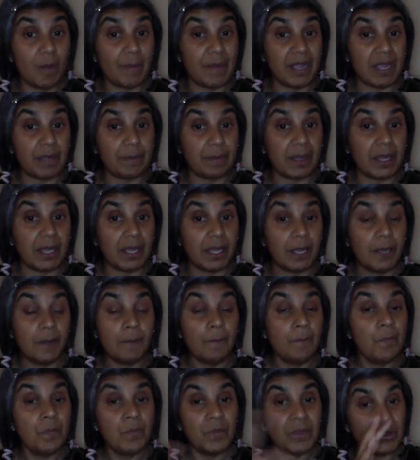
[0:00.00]
Maybe
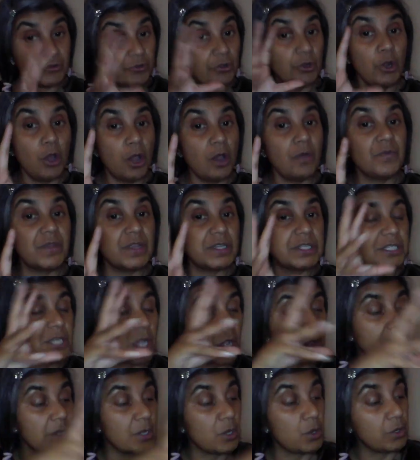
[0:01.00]
there's a lot of this
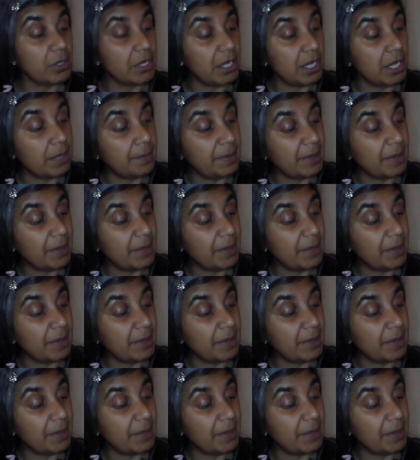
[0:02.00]
going on here,